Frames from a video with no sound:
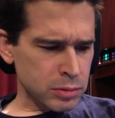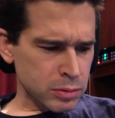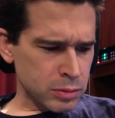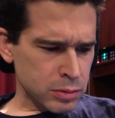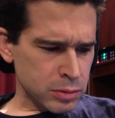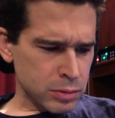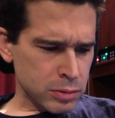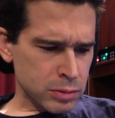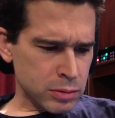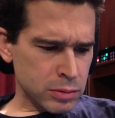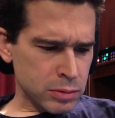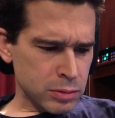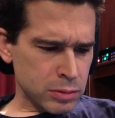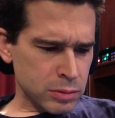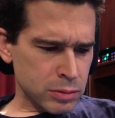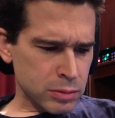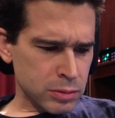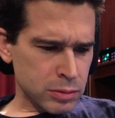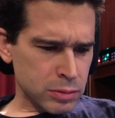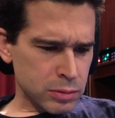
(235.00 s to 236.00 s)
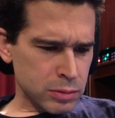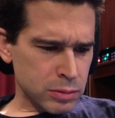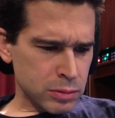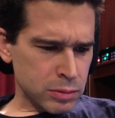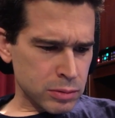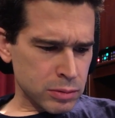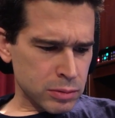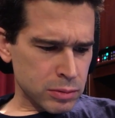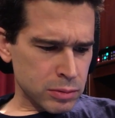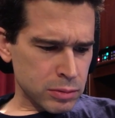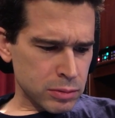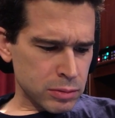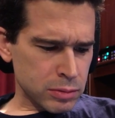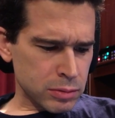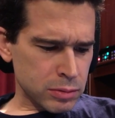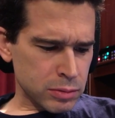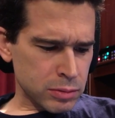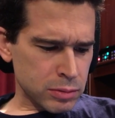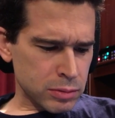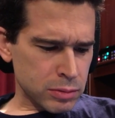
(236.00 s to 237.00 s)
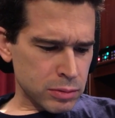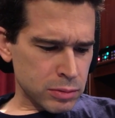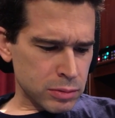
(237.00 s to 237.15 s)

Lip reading: [no speech]